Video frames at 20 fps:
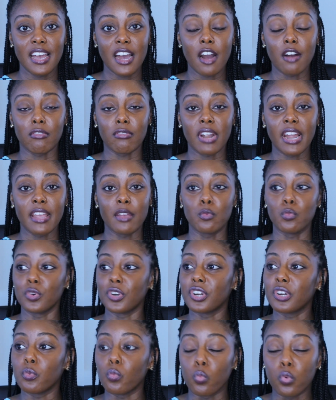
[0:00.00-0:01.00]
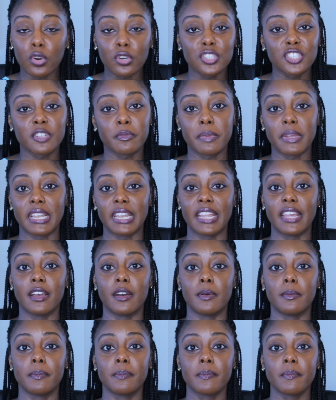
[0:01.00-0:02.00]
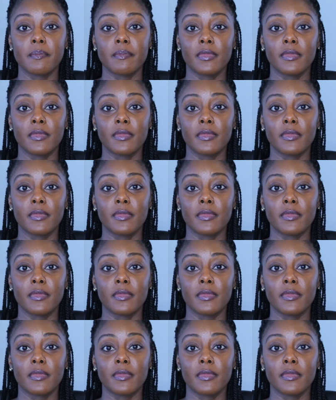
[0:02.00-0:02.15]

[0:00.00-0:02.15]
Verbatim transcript: All right, we're worshiping Him,